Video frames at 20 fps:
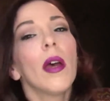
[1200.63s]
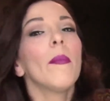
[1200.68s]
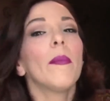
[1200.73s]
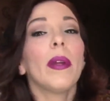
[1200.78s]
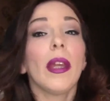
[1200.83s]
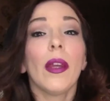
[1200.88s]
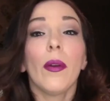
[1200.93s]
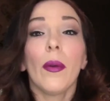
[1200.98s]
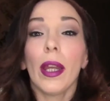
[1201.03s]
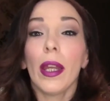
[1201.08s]

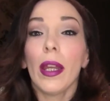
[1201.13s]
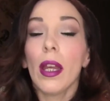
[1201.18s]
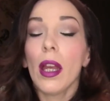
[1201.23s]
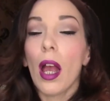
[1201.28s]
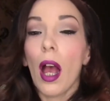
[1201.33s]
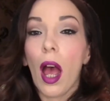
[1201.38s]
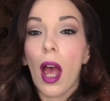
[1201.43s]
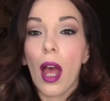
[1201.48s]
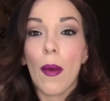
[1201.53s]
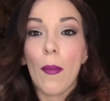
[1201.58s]
But anyway,
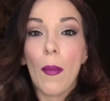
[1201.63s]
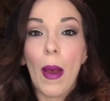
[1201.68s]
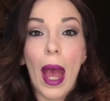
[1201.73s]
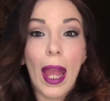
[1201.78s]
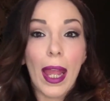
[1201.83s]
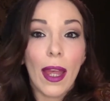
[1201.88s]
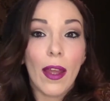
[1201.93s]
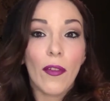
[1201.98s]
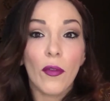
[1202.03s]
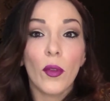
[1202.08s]

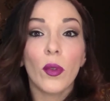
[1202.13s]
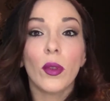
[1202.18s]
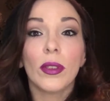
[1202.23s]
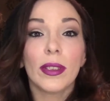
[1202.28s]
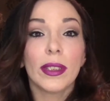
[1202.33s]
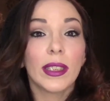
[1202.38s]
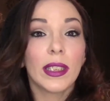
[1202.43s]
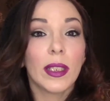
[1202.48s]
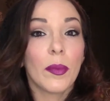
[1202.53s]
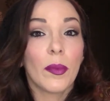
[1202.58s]
I have
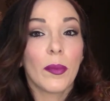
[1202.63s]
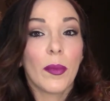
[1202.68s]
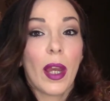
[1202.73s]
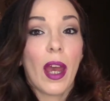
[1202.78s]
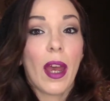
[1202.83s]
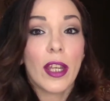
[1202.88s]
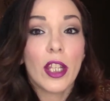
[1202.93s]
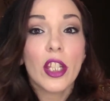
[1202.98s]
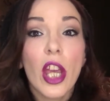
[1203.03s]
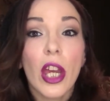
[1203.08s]
fallen asleep with my
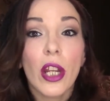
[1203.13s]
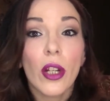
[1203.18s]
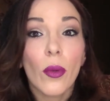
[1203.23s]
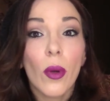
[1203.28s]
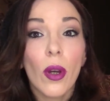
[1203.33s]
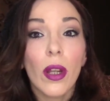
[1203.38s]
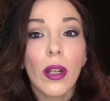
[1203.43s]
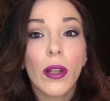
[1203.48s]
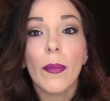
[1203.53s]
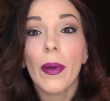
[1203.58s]
eyeshadow
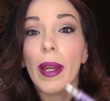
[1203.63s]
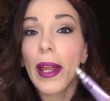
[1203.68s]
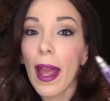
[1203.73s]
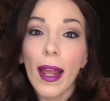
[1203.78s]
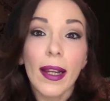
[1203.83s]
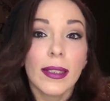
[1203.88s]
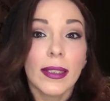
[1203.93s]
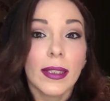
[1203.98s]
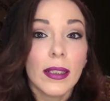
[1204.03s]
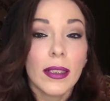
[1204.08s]
on by
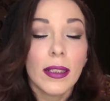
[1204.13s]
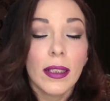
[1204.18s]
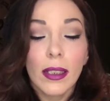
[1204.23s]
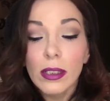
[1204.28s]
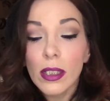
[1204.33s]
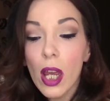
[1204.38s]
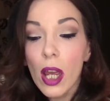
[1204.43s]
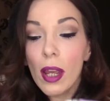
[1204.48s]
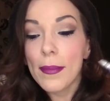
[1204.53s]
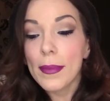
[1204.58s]
accident at
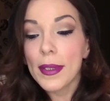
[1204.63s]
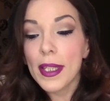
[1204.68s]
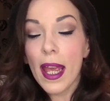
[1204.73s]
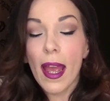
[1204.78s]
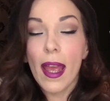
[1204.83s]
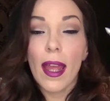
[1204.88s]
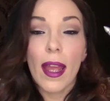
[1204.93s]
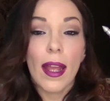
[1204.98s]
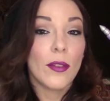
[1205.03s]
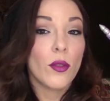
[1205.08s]
times,
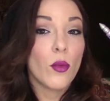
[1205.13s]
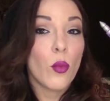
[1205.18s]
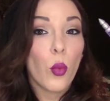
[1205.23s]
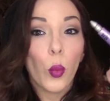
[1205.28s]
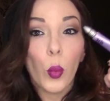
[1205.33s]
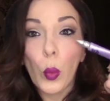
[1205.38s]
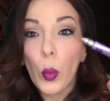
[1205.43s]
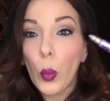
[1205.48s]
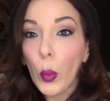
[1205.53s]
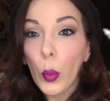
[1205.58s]
and
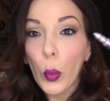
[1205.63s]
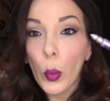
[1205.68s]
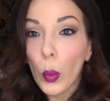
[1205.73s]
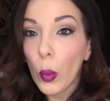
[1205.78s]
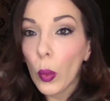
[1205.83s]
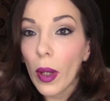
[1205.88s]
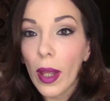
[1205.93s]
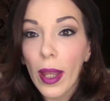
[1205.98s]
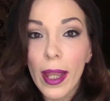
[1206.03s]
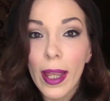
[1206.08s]

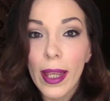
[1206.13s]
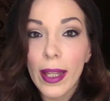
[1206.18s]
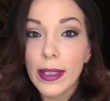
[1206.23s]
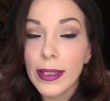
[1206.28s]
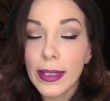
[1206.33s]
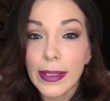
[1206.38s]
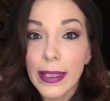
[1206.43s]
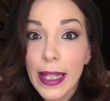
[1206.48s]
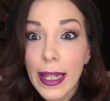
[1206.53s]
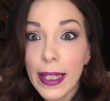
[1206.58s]
it
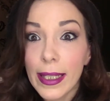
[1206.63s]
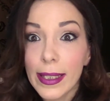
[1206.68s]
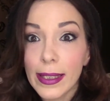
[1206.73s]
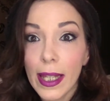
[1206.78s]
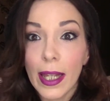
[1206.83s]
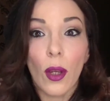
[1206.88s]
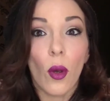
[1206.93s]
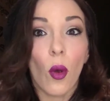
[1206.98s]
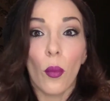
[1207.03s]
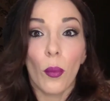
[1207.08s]
stays
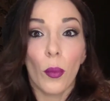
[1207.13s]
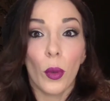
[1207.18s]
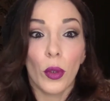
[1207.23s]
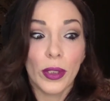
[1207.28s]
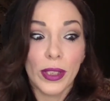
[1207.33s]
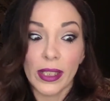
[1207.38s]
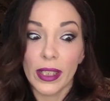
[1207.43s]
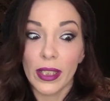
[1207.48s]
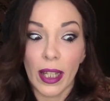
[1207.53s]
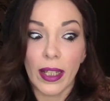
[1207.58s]
like
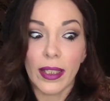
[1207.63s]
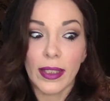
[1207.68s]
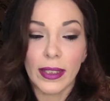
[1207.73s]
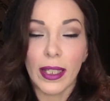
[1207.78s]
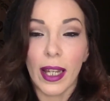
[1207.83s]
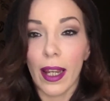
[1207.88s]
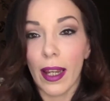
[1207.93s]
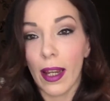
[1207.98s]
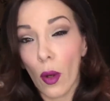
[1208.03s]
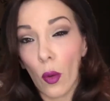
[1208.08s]
almost the next
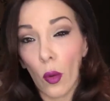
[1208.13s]
day.